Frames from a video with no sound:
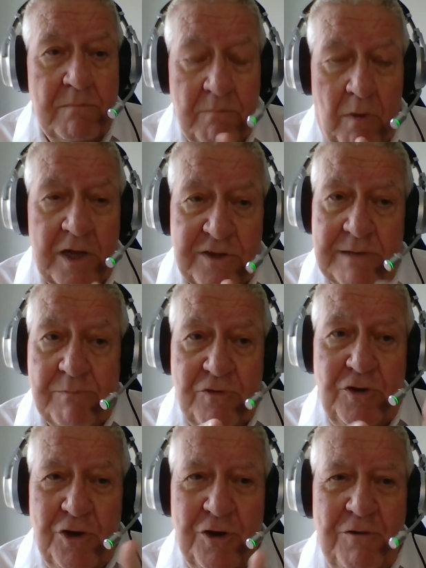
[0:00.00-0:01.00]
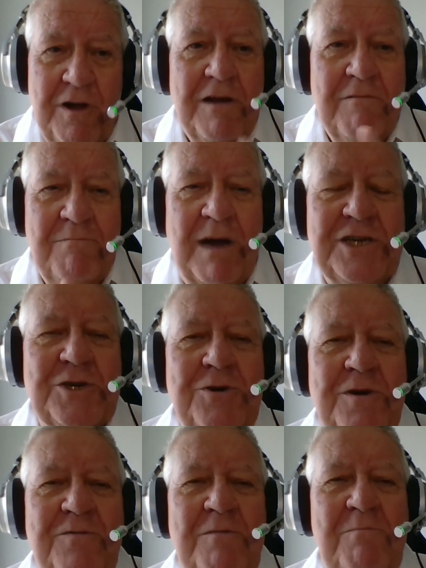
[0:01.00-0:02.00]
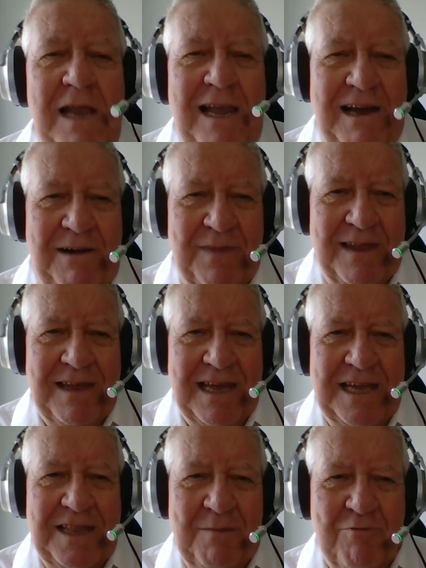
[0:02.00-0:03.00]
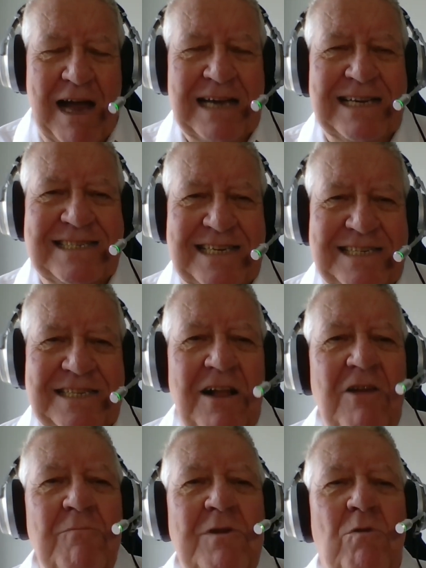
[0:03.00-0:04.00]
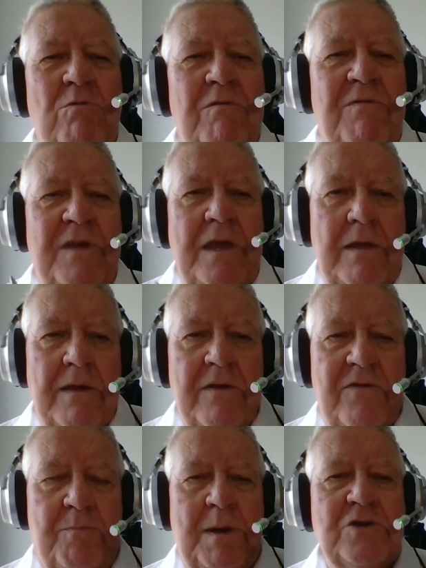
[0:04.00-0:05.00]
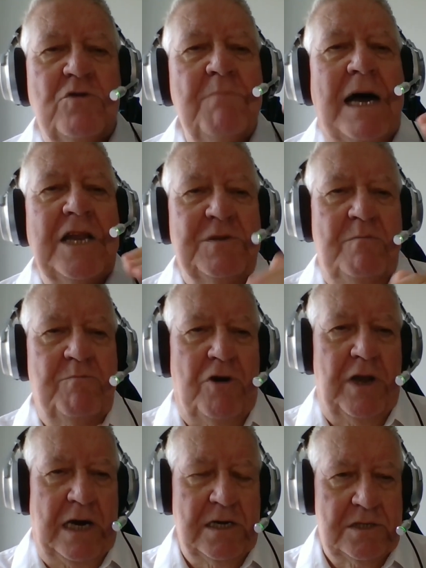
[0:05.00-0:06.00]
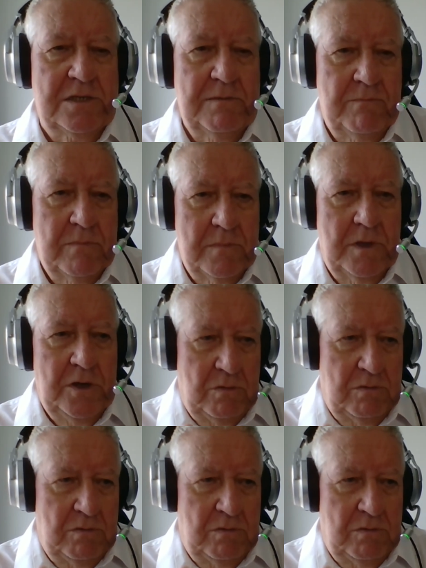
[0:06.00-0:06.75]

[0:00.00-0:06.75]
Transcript: My tip to you, make sure you're familiar in the practices with all of the special management products that